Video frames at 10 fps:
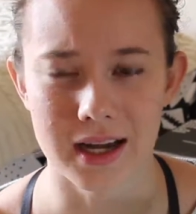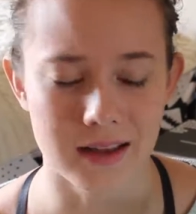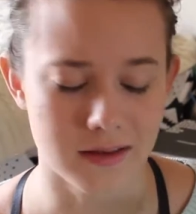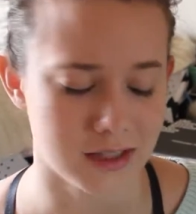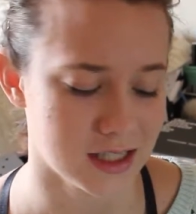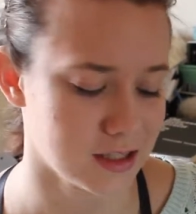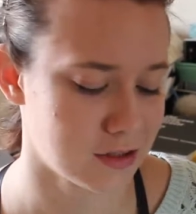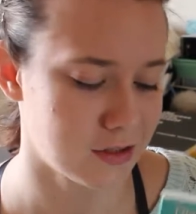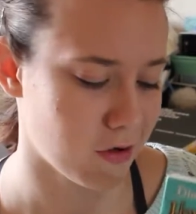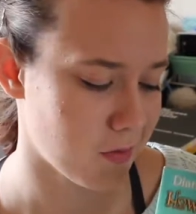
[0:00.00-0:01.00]
I loved it
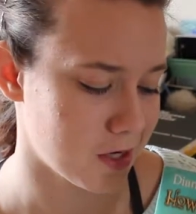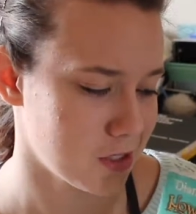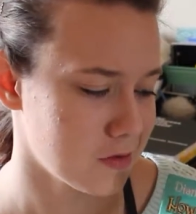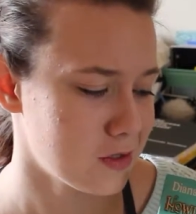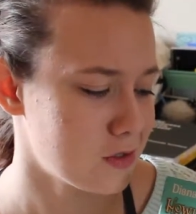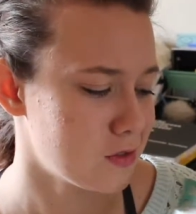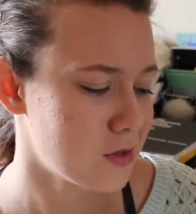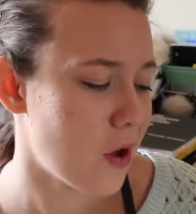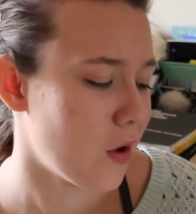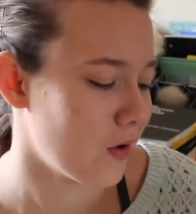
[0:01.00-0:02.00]
so much. It was
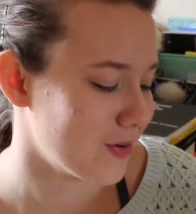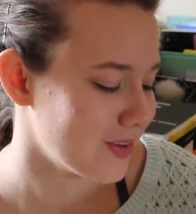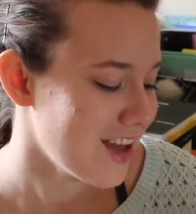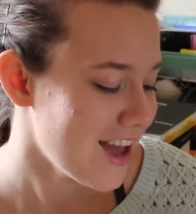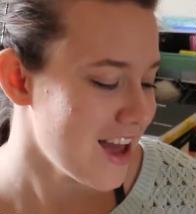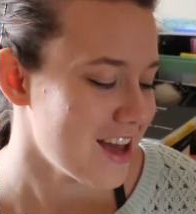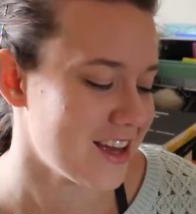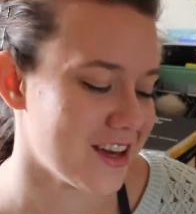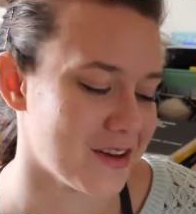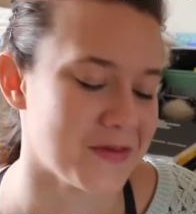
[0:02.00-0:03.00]
so
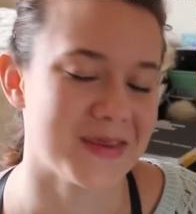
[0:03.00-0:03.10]
cute.